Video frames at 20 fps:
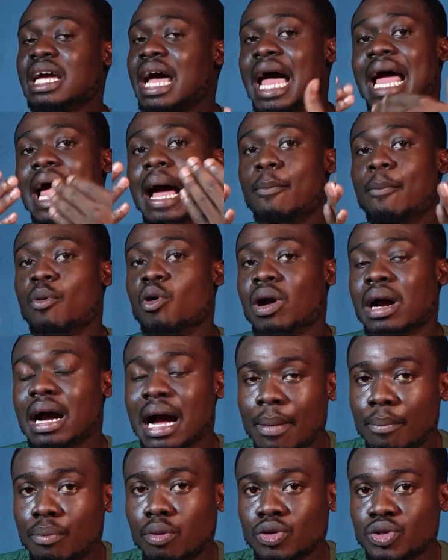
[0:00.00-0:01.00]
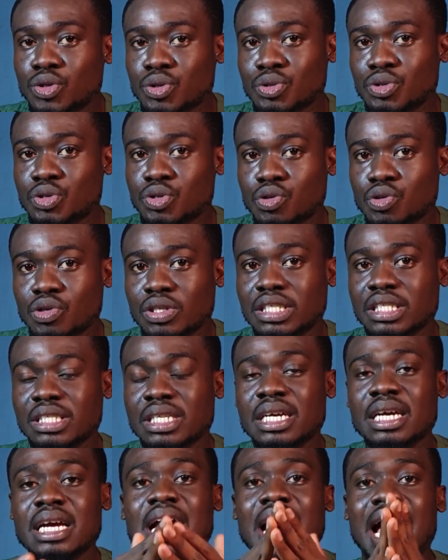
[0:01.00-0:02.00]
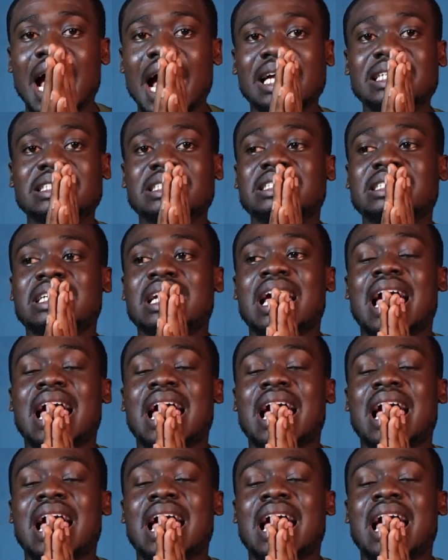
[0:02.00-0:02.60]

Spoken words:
I am on campus to study, and